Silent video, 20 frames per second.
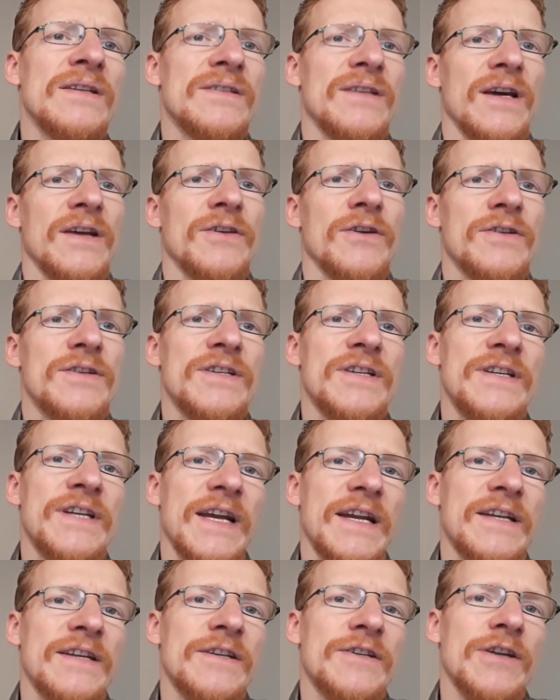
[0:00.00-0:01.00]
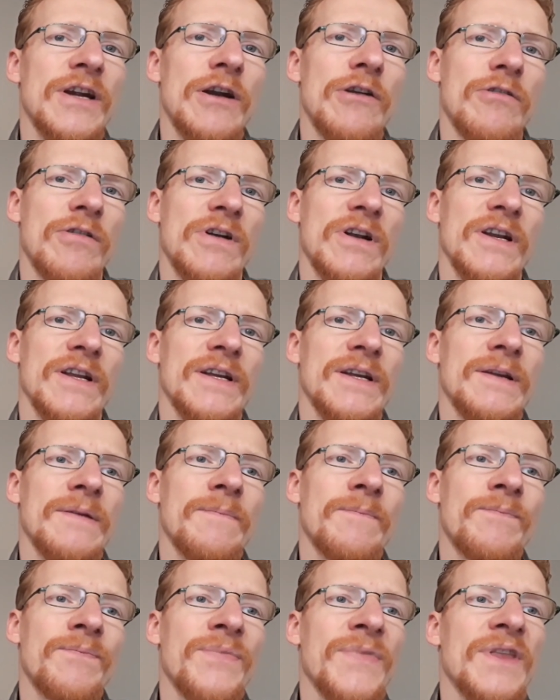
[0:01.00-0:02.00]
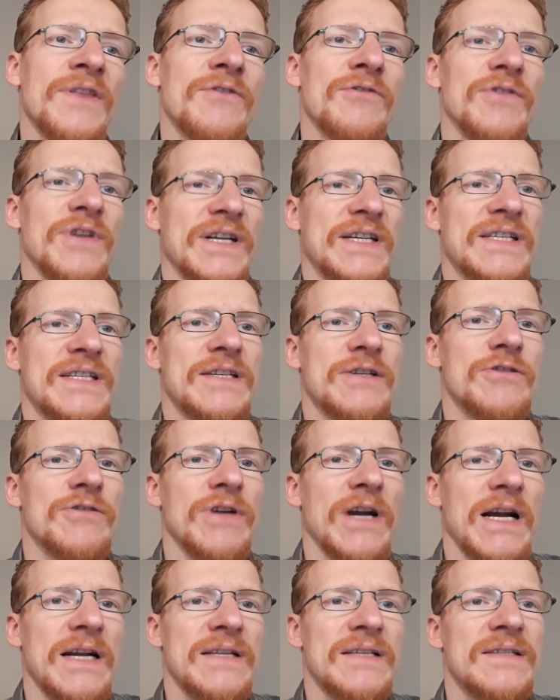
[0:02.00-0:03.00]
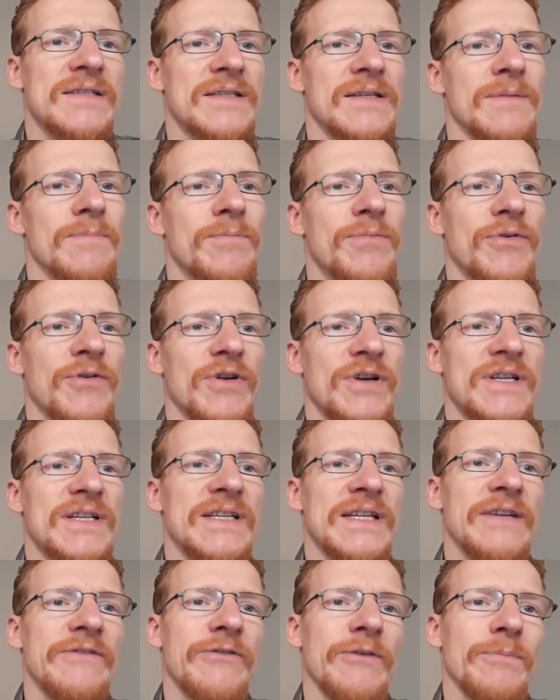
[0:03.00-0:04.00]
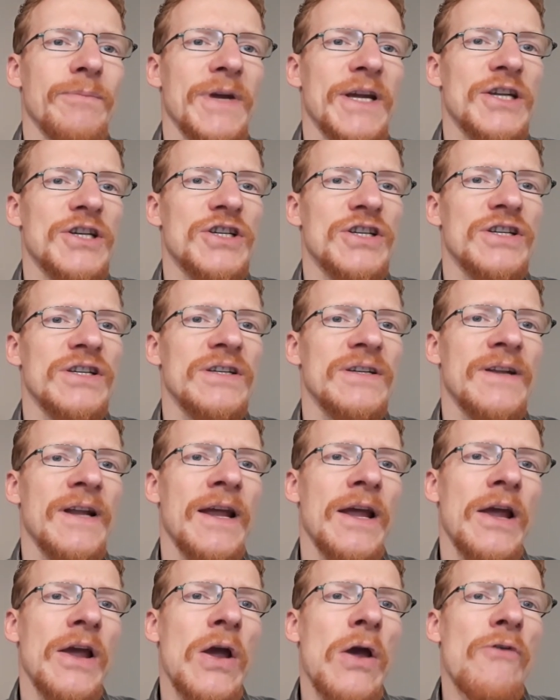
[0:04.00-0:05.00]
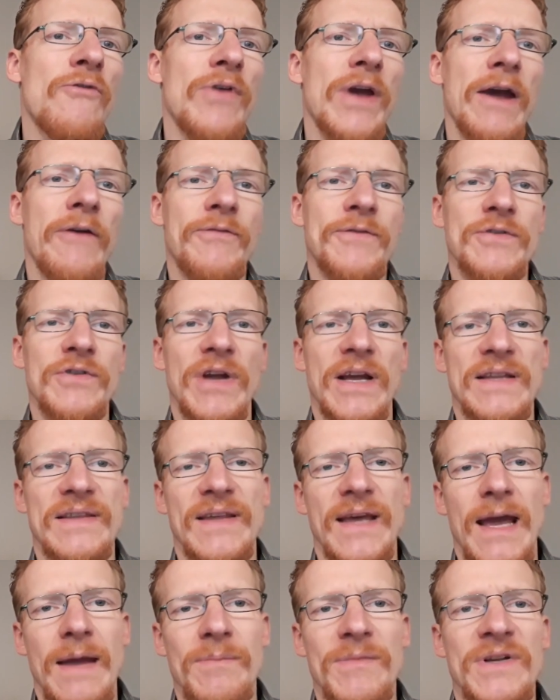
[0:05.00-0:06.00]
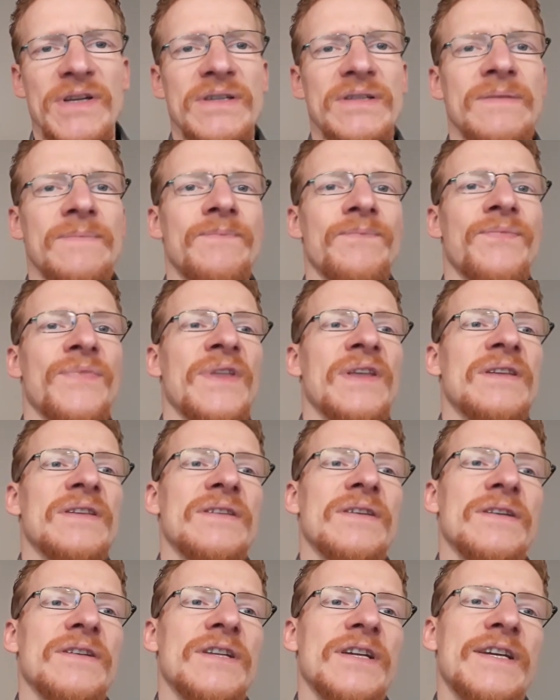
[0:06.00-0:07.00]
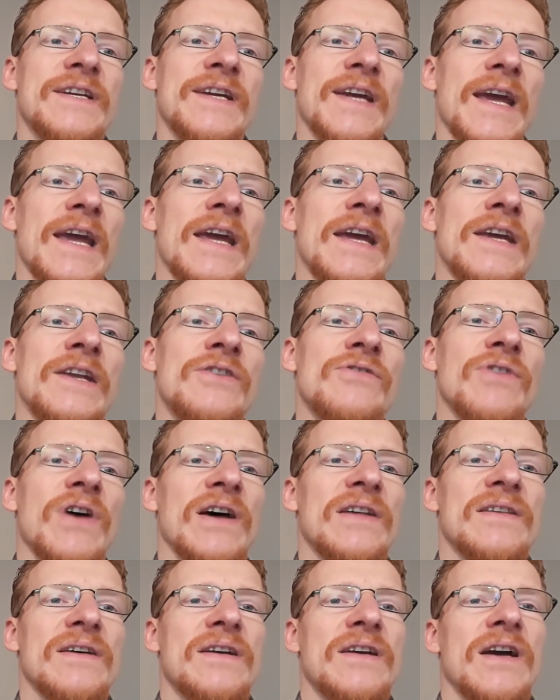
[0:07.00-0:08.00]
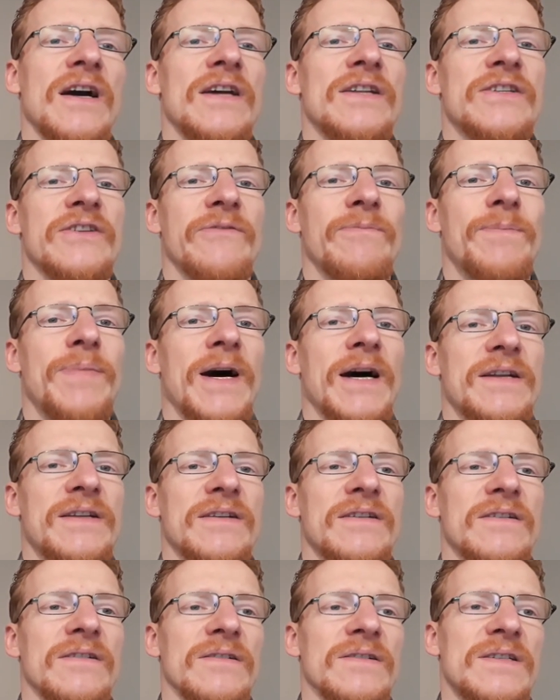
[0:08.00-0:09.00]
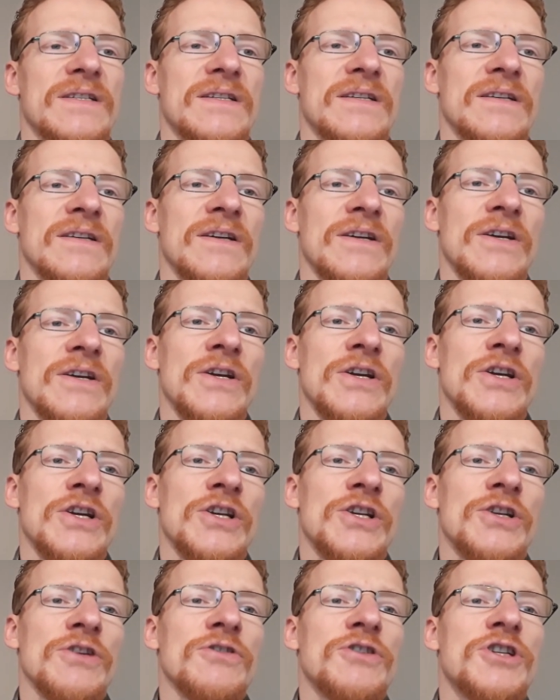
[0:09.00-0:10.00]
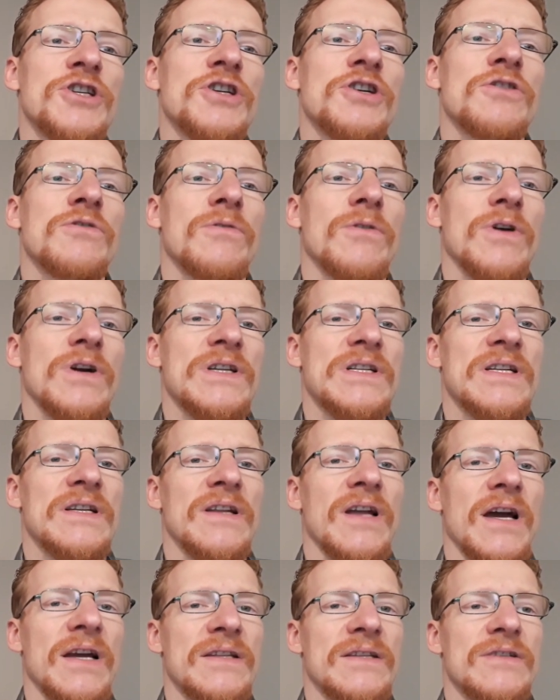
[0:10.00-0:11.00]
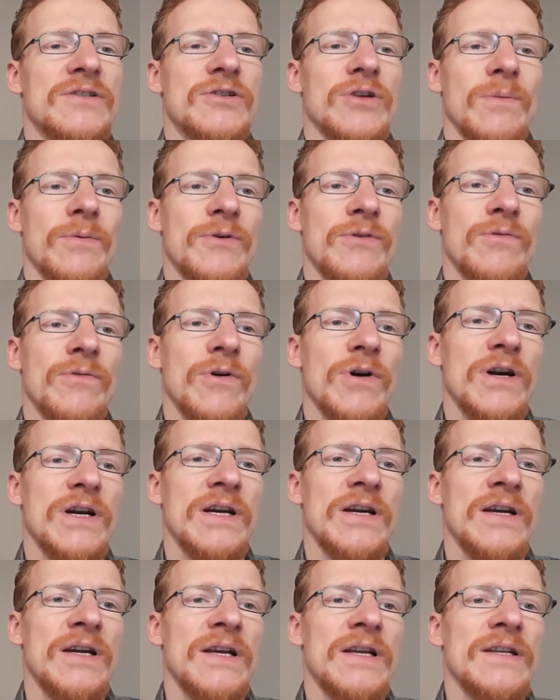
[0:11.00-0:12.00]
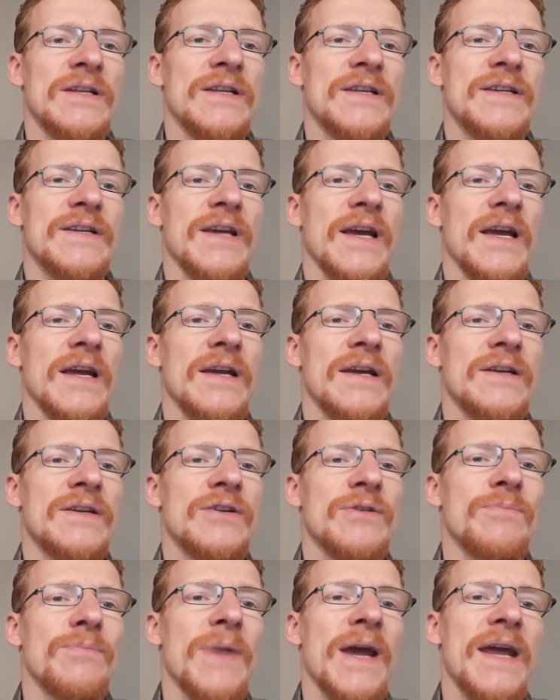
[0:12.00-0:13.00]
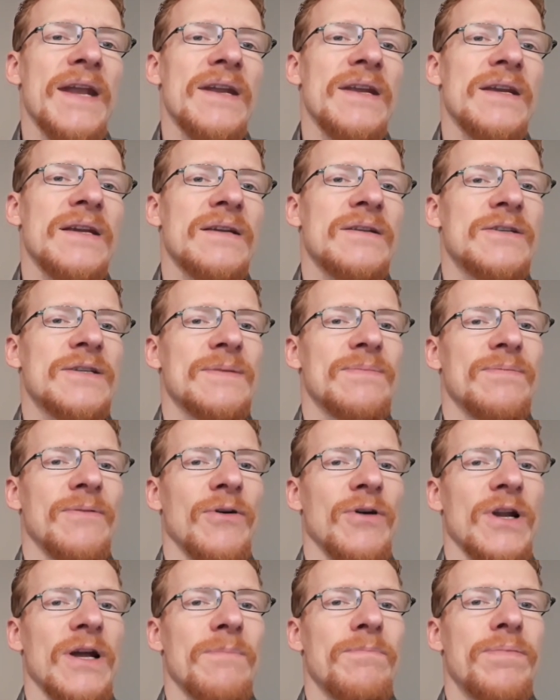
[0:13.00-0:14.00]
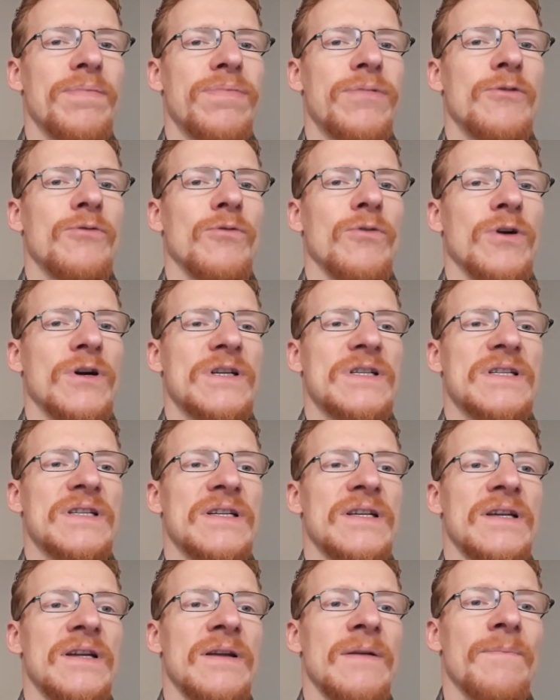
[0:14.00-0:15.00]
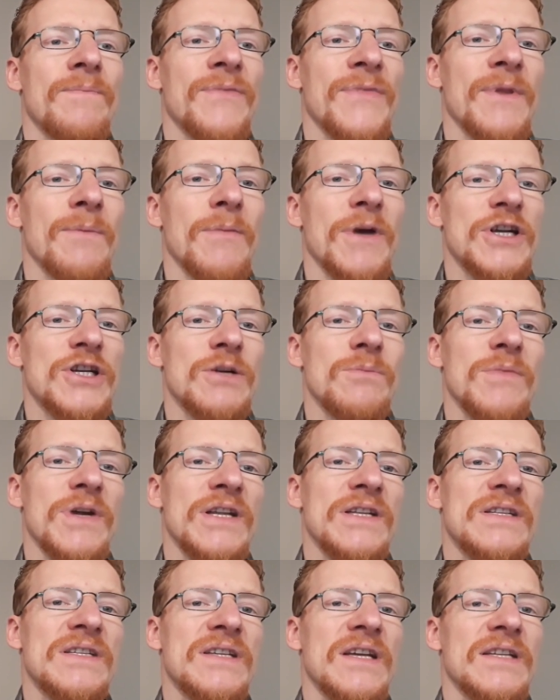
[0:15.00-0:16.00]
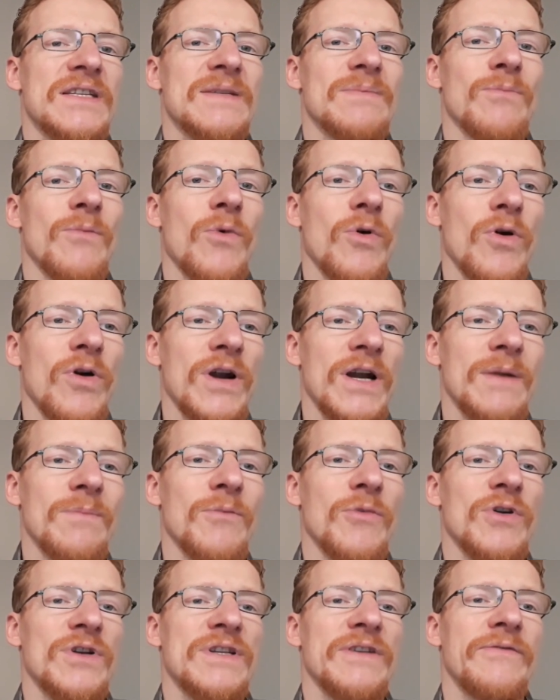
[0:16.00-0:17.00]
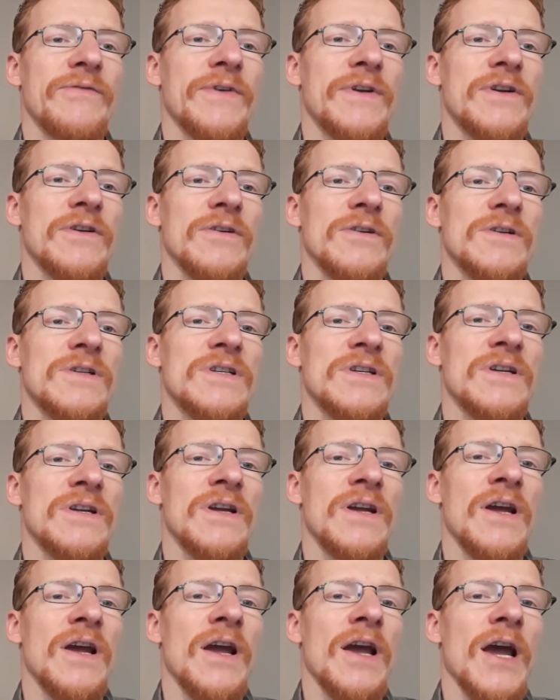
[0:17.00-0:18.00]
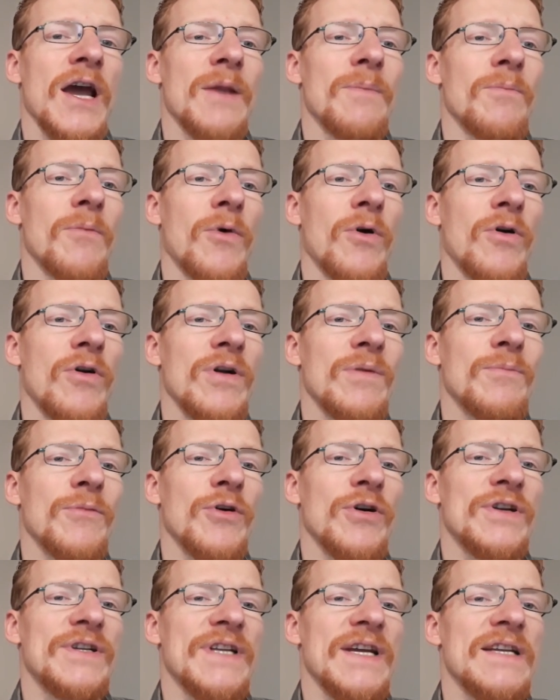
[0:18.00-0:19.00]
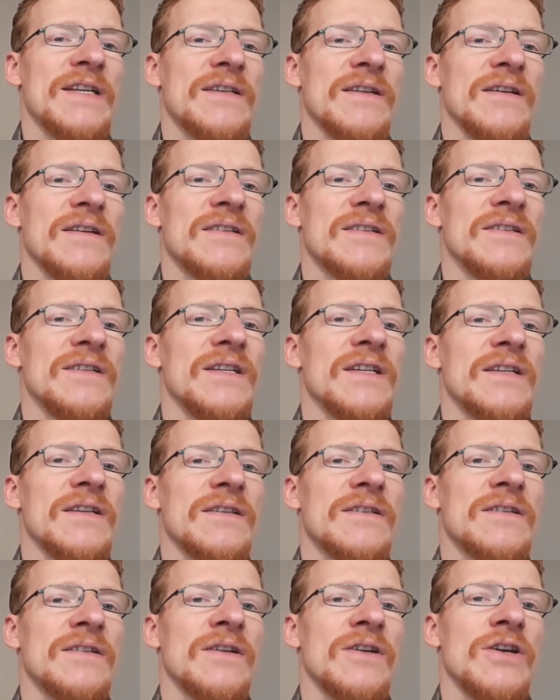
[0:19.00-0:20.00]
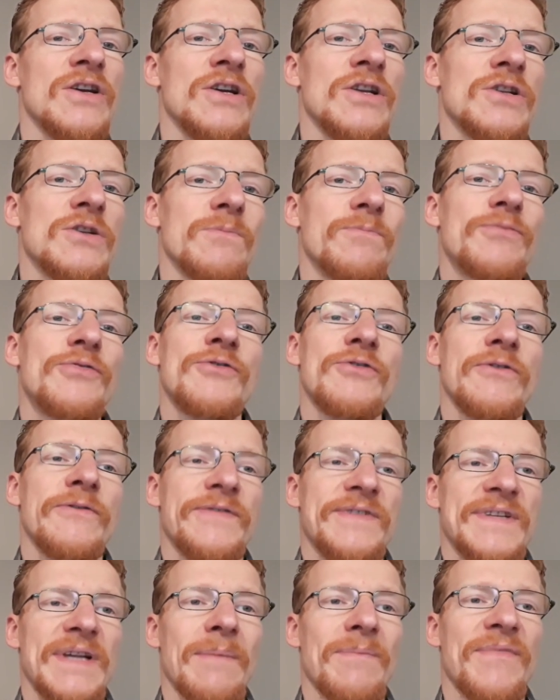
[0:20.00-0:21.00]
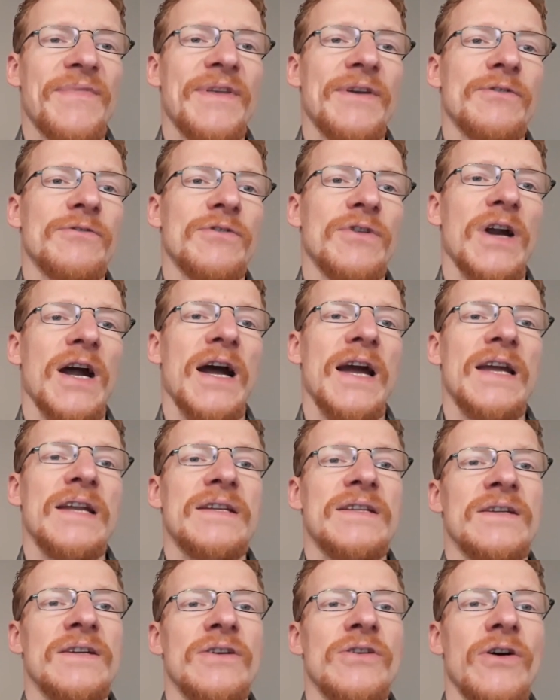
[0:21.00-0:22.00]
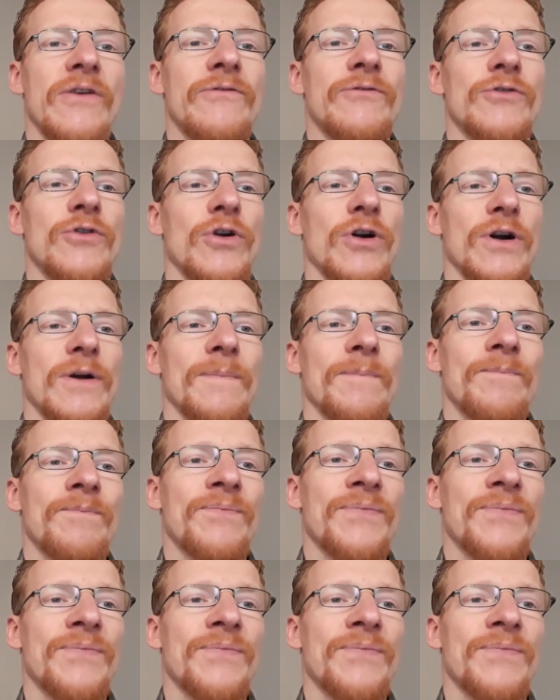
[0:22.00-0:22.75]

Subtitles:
they are not detected directly. To extract the important information, we have to examine the decay to other kinds of particles. Huge quarks, like the top quark, decay into many smaller quarks. The measurements get more and more difficult, and more data is needed to prove something right or wrong.